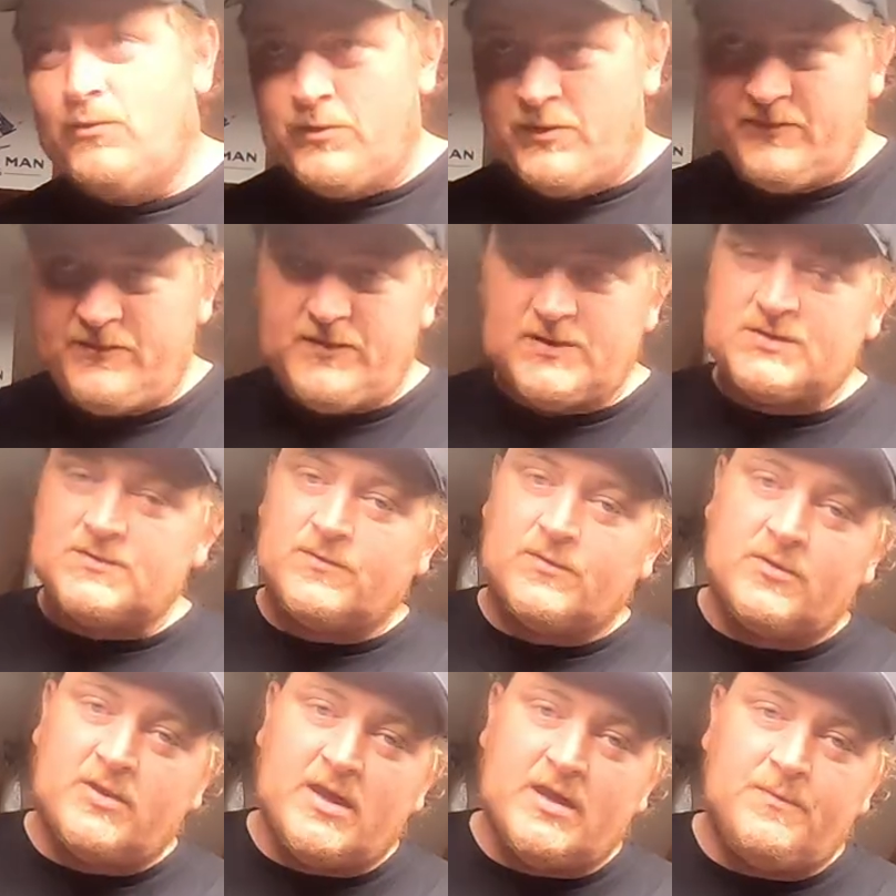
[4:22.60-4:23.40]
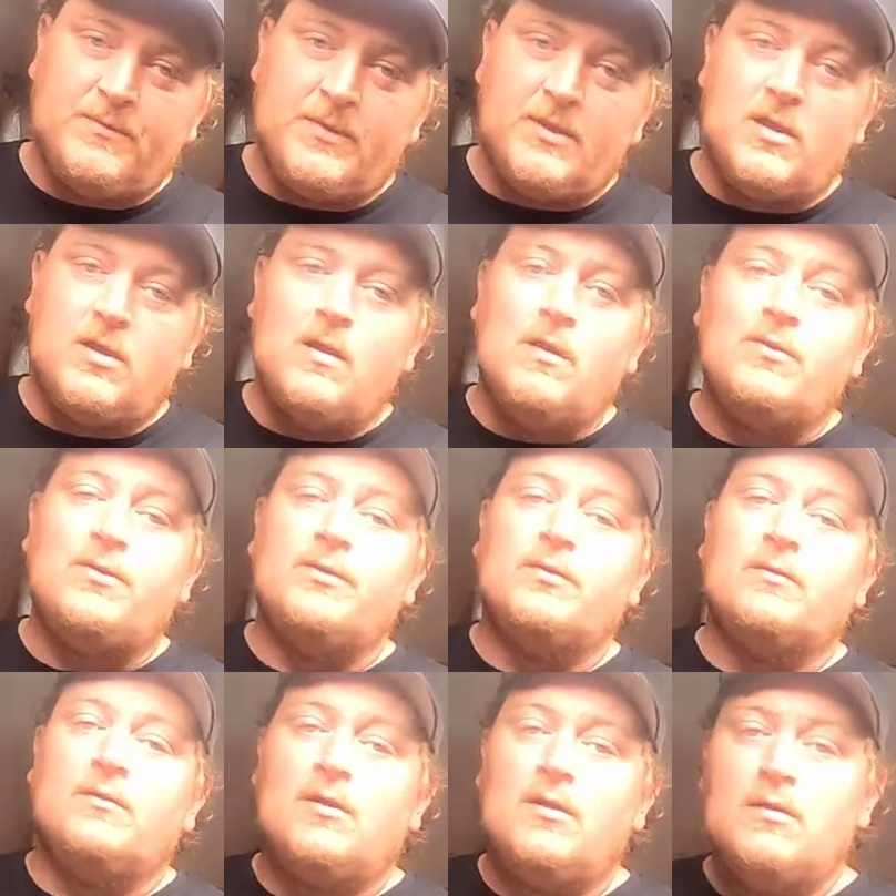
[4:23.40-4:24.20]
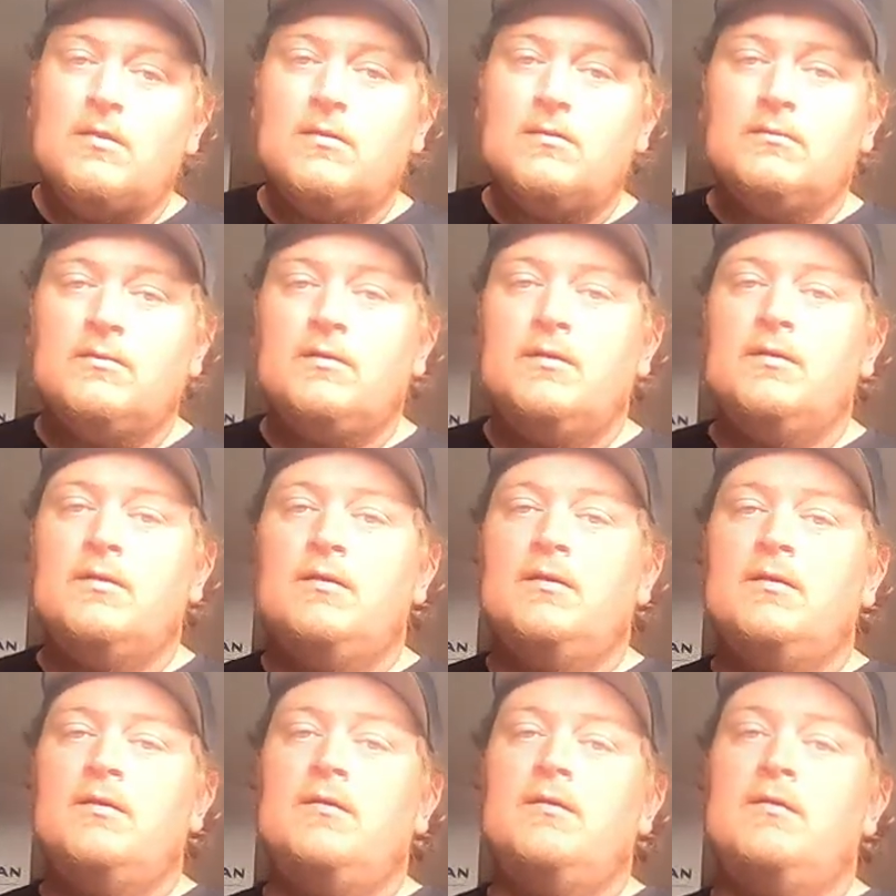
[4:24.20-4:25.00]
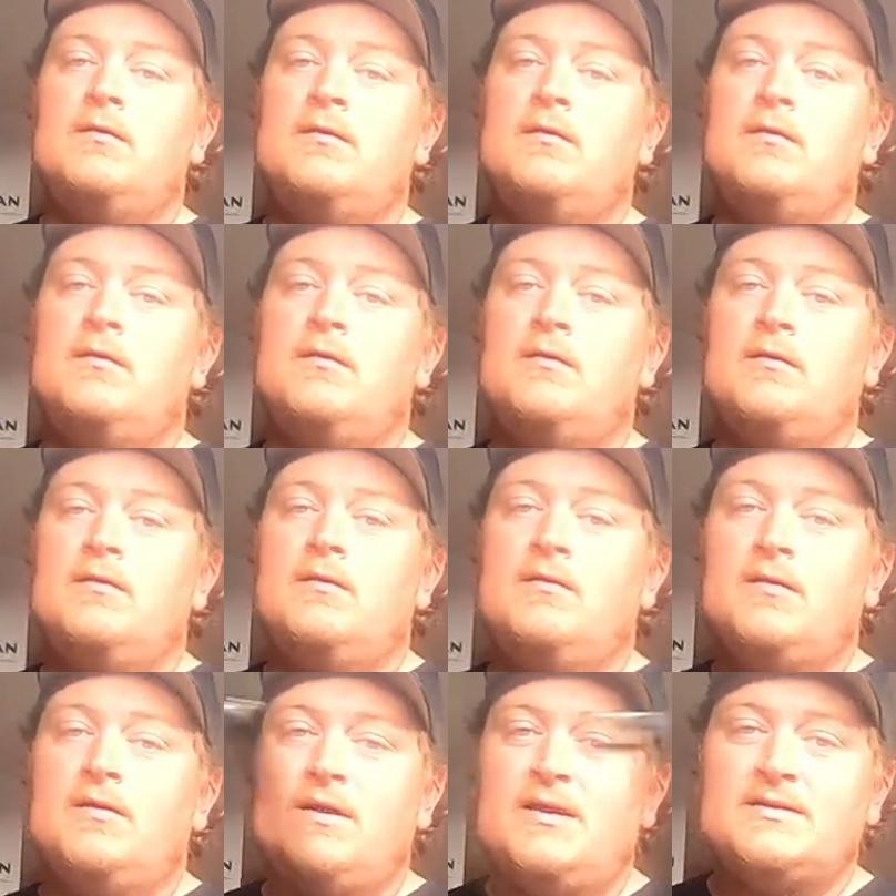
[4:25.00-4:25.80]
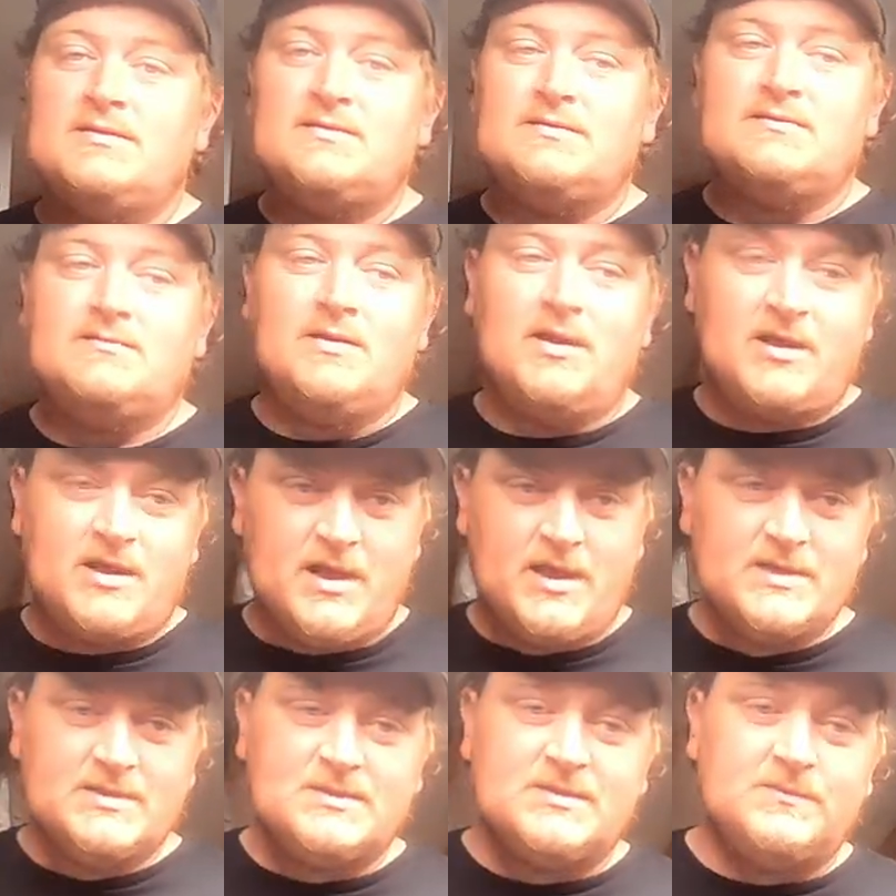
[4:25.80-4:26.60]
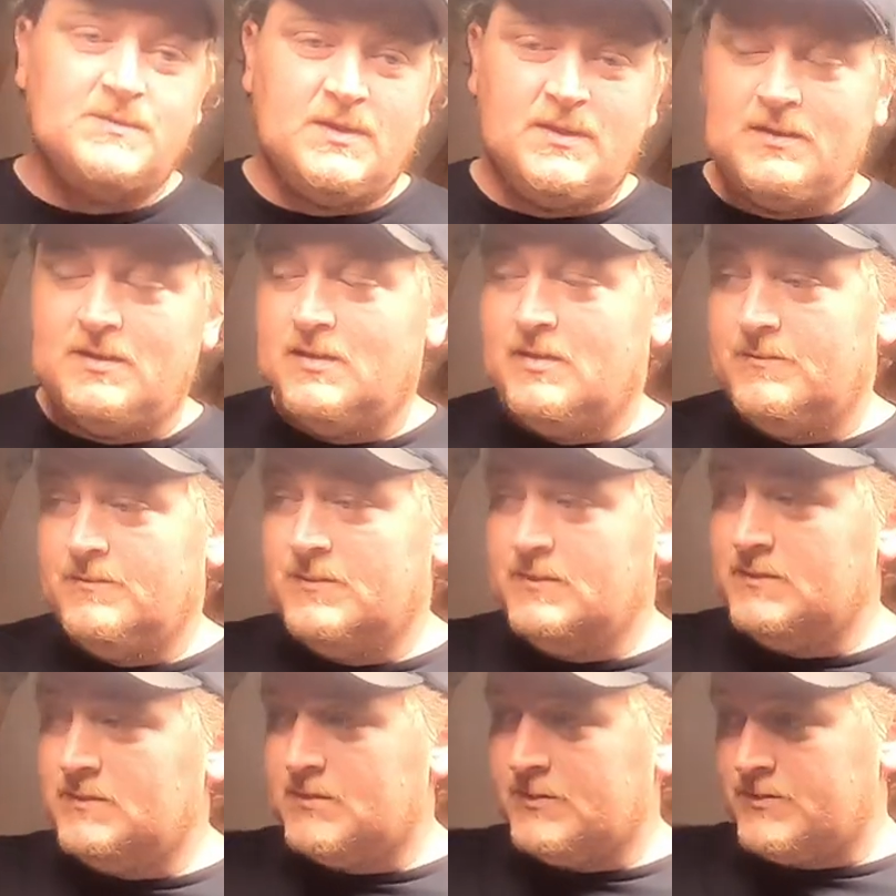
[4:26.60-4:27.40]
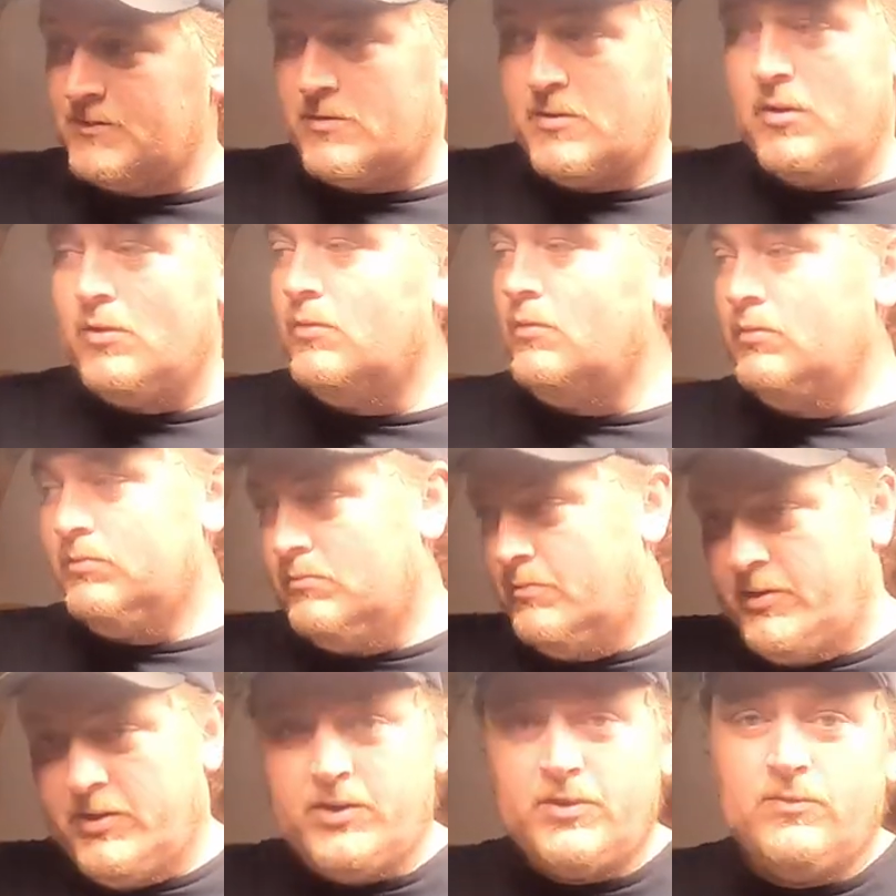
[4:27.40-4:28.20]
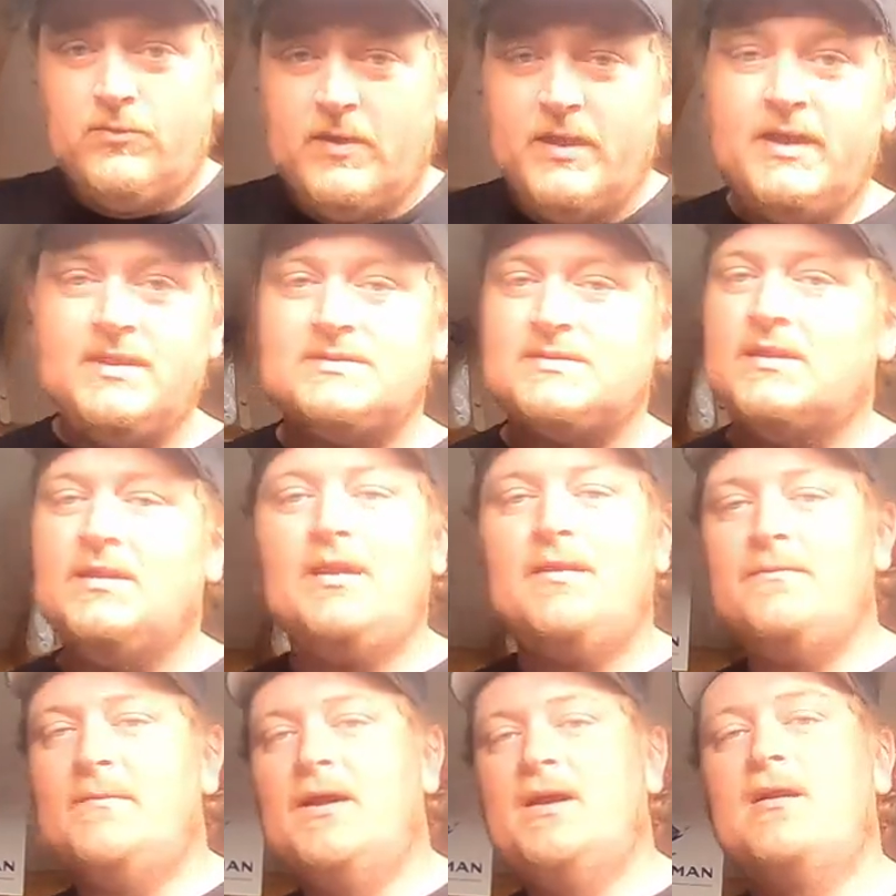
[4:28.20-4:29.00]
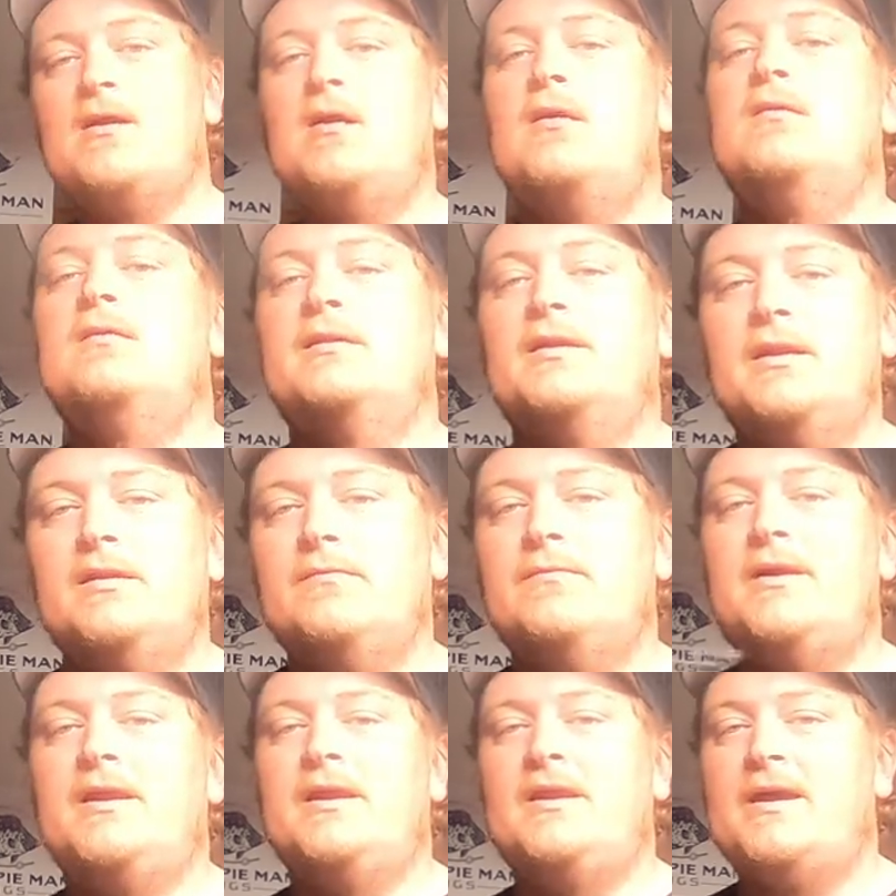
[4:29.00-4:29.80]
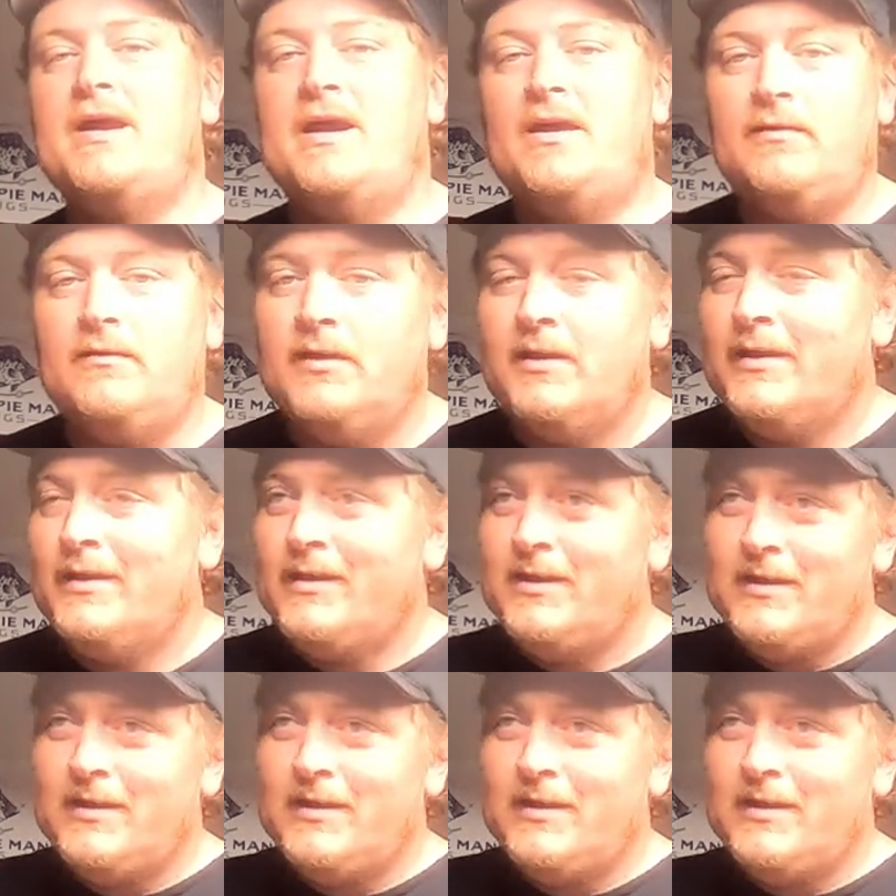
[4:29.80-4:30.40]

want to fish for crappie all year long, it's accustomed to them to throw bigger weights. And I'm not calling anybody out.